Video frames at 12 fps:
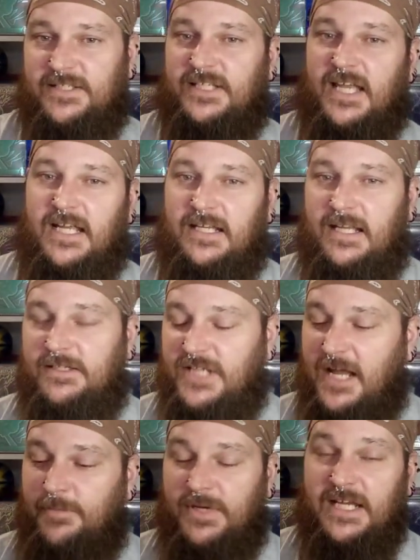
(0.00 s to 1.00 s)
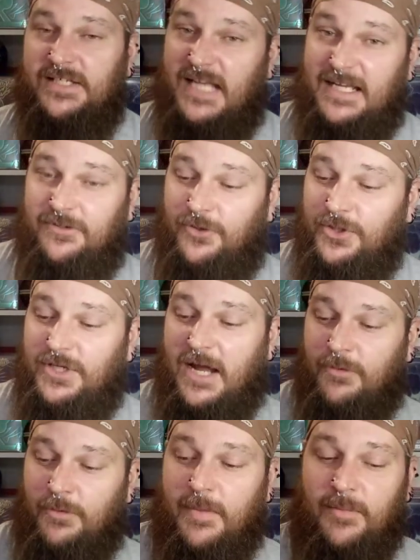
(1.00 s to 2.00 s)
say in that Japanese I could
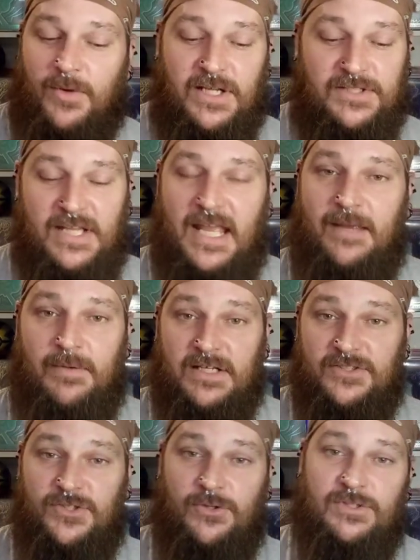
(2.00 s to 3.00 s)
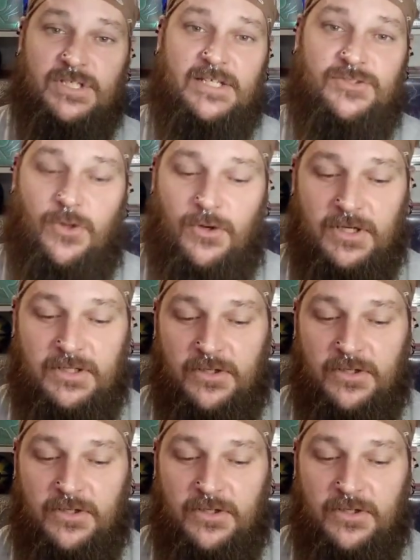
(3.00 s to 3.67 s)
not remember his name, and as soon as I started